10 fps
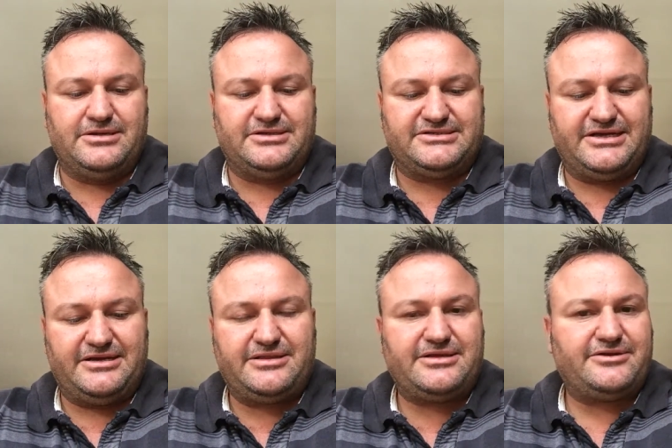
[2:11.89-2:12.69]
The
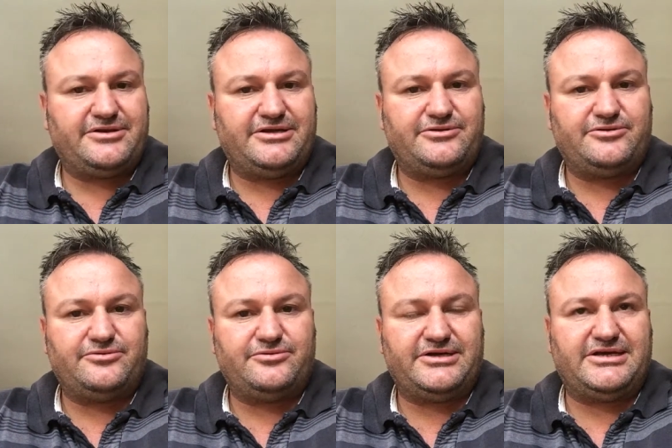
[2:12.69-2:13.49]
second thing you need to
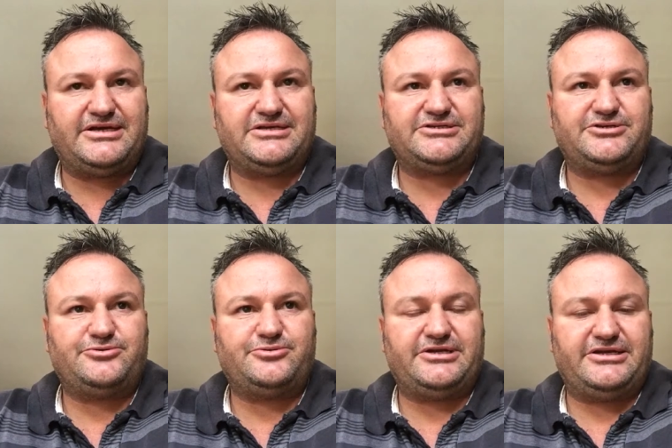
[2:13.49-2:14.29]
do is
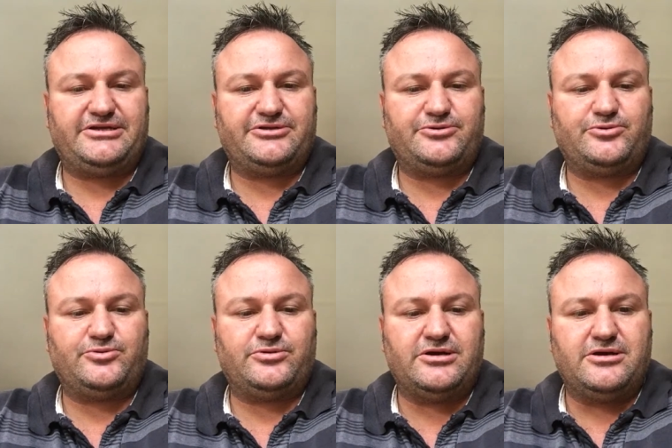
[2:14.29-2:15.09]
you need to